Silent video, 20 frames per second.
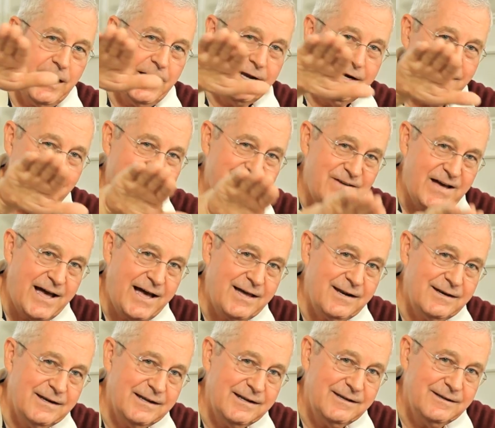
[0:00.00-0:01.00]
on a
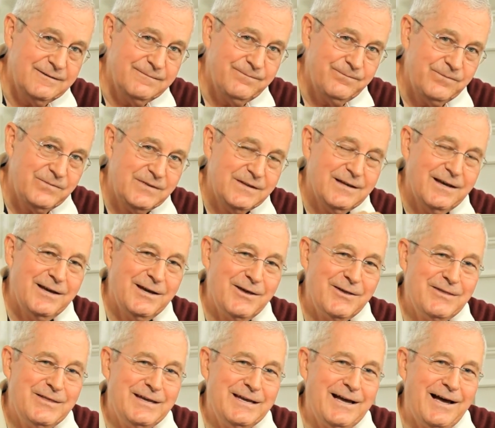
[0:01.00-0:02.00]
valley,
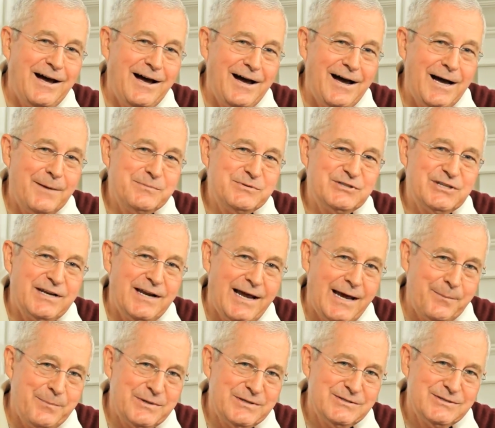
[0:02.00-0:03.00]
the opposite
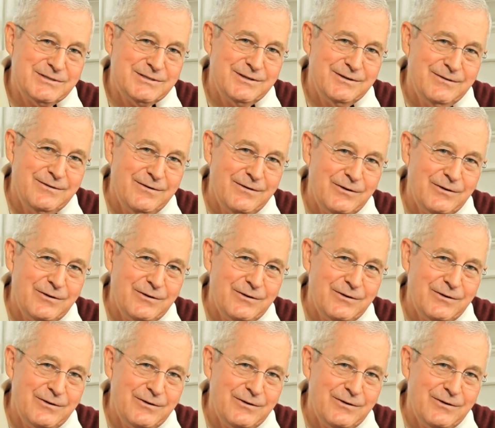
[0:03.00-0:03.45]
happens.